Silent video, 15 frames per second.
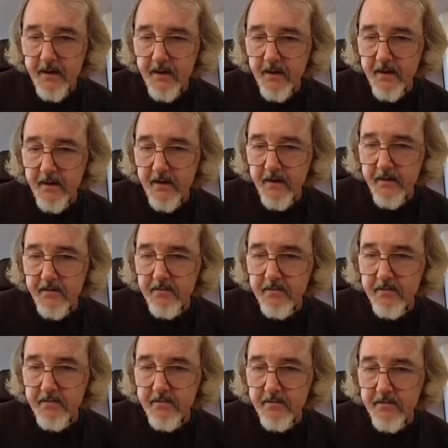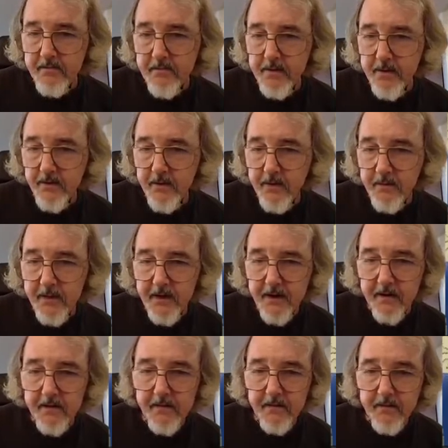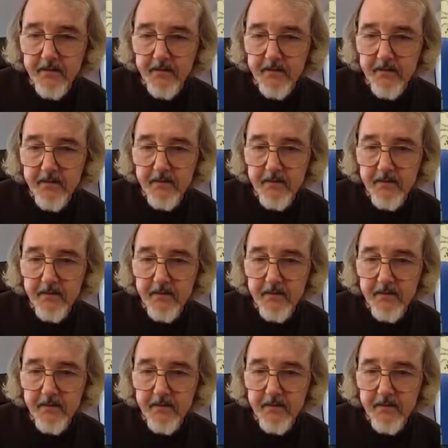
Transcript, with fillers: Uh, did we make a...